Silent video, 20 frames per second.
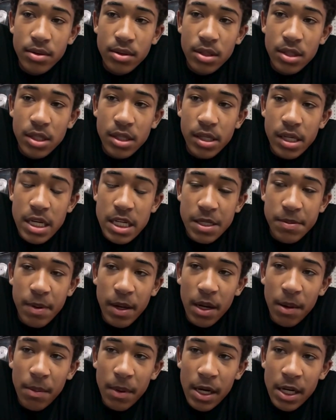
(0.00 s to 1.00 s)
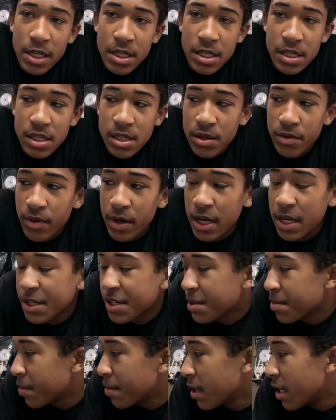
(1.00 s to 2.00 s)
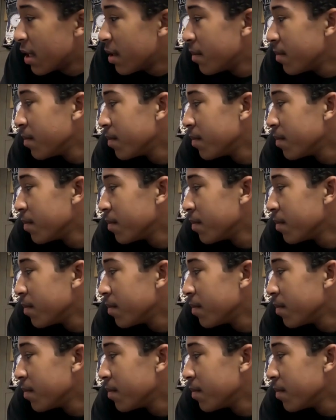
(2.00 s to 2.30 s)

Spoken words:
It's been a minute since he raced, but